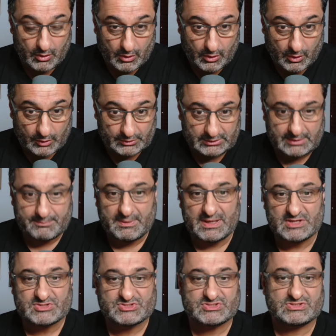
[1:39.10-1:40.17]
on the
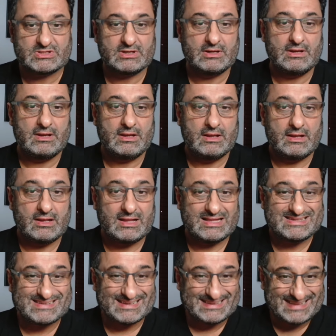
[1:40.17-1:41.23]
pitch.
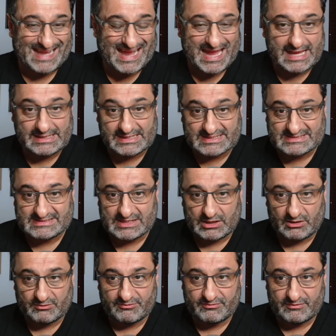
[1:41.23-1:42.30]
So that in
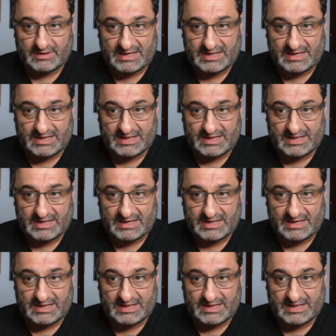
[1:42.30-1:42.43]
itself